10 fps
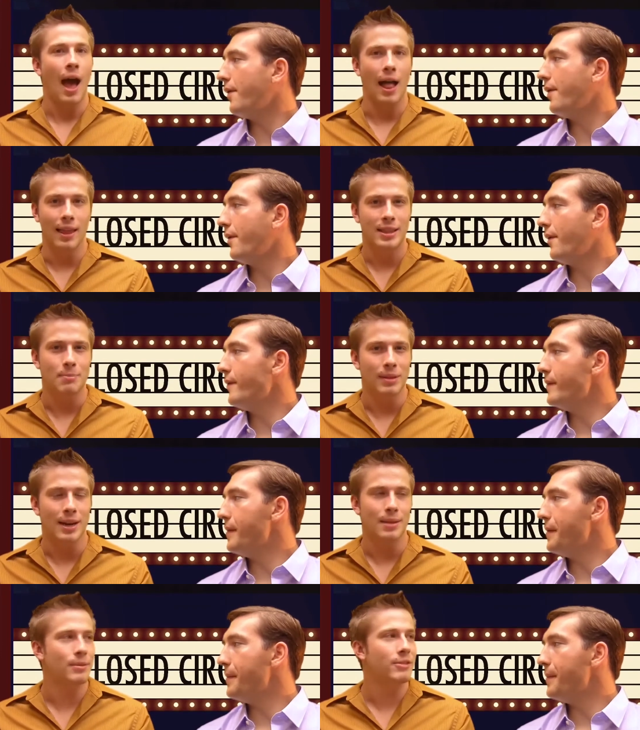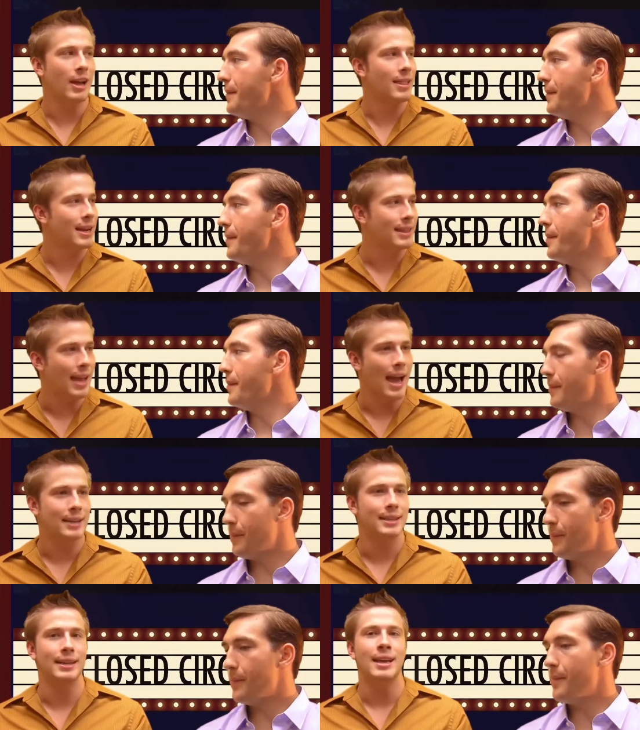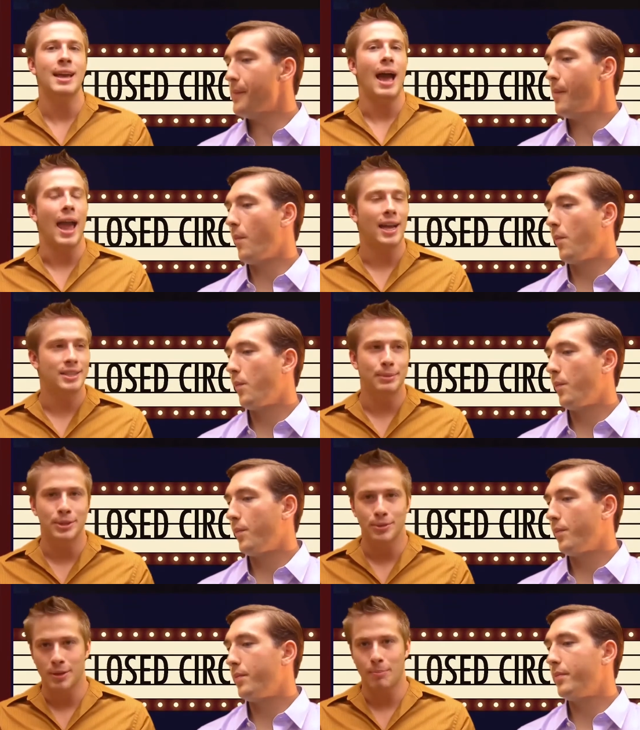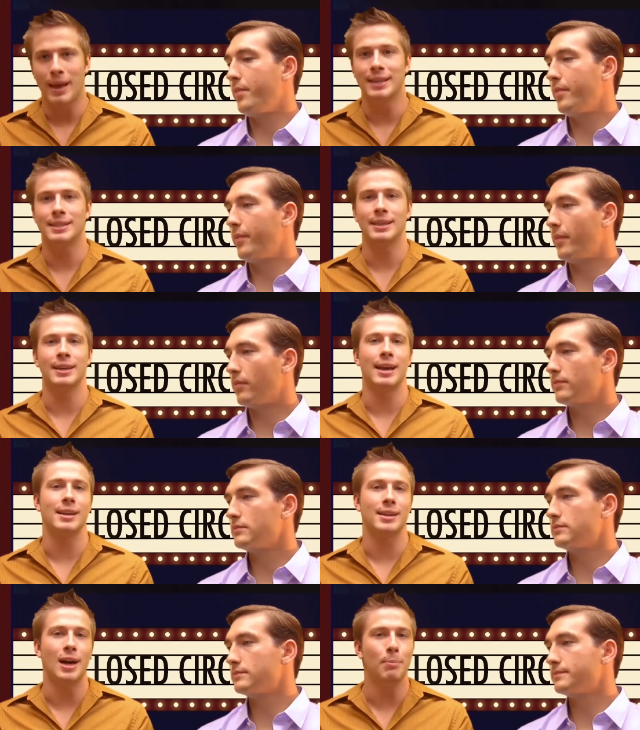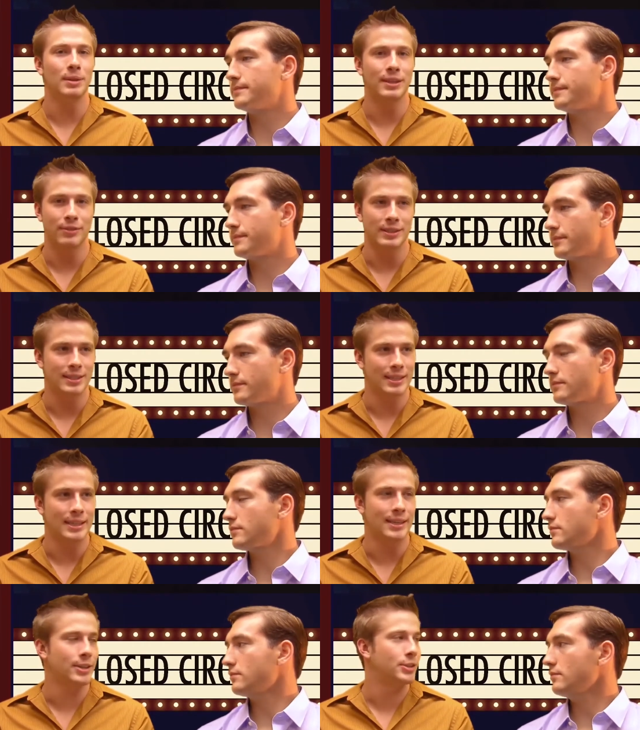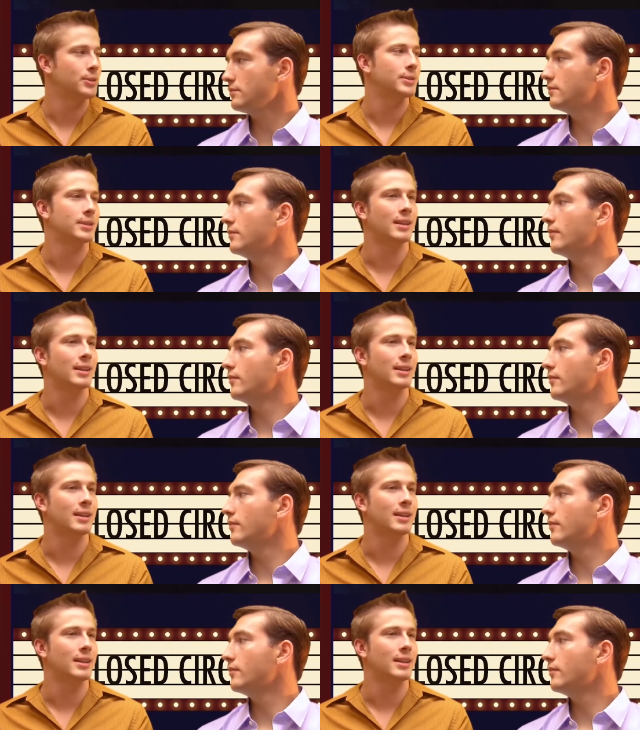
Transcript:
Speaker 1: I liked the plot of the movie. I liked the acting. I had some issues with the pacing. I had a couple different scene issues,